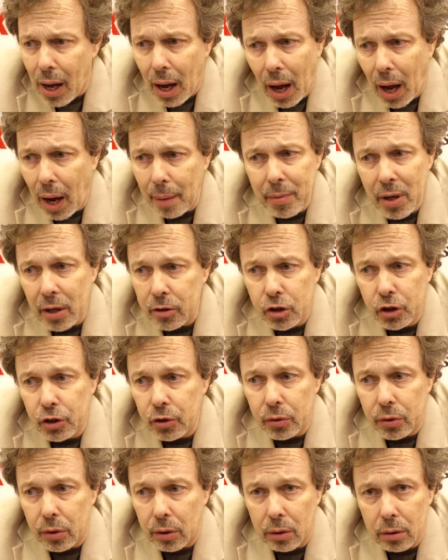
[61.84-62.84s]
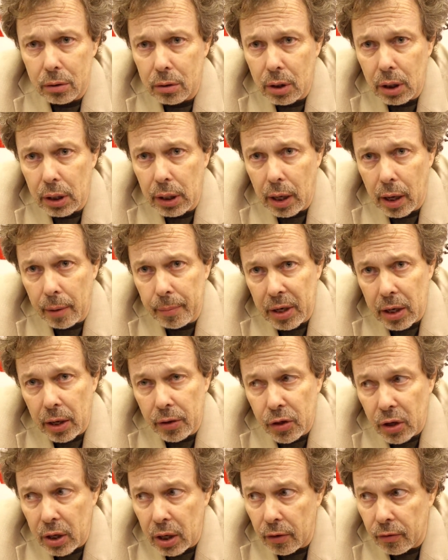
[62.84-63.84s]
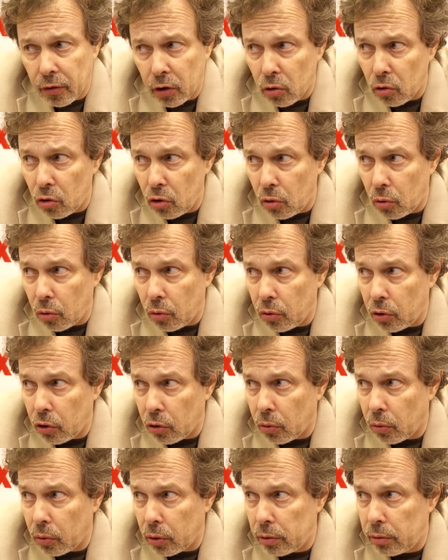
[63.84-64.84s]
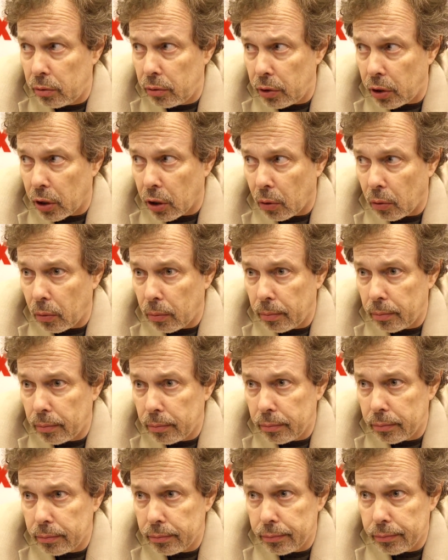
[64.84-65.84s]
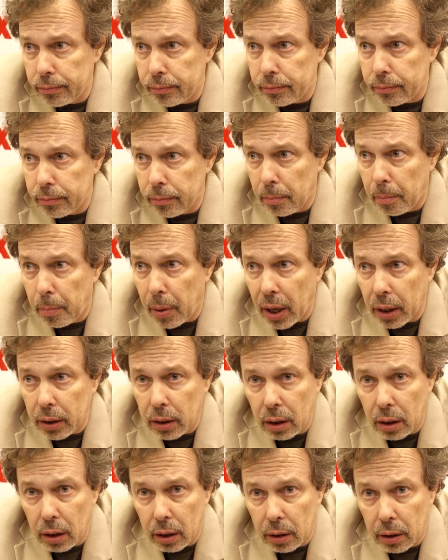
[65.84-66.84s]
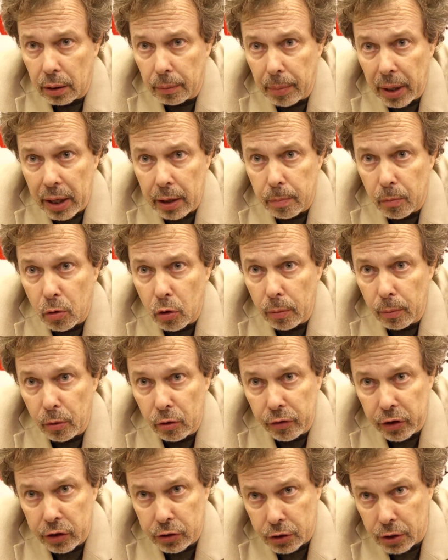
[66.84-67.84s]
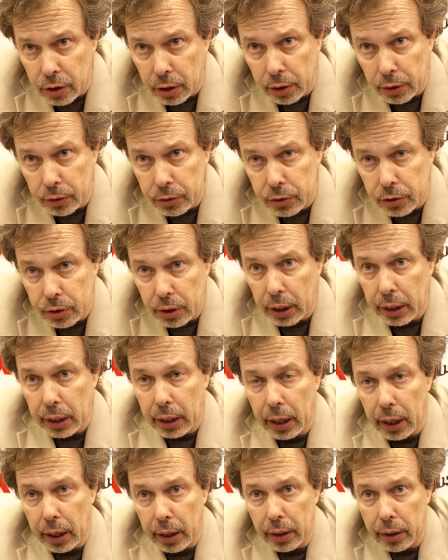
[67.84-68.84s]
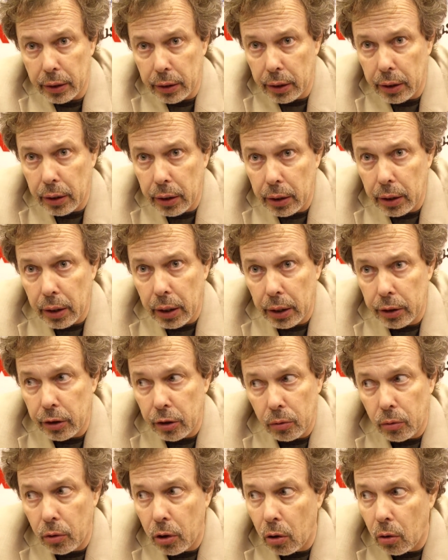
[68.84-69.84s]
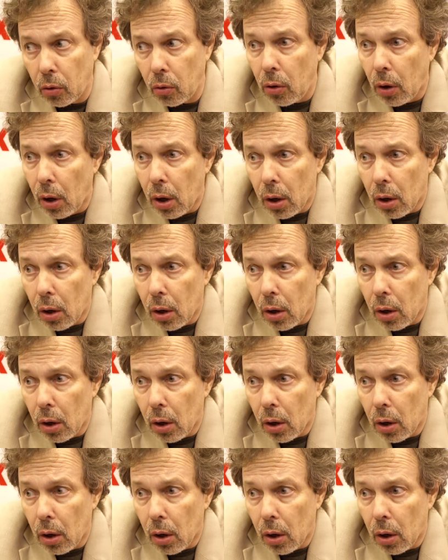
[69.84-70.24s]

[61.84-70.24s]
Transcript: I'm not sure. I, I mean, I think if you knew, you would, you know, bottle it and make more movie stars. I, I, I don't know.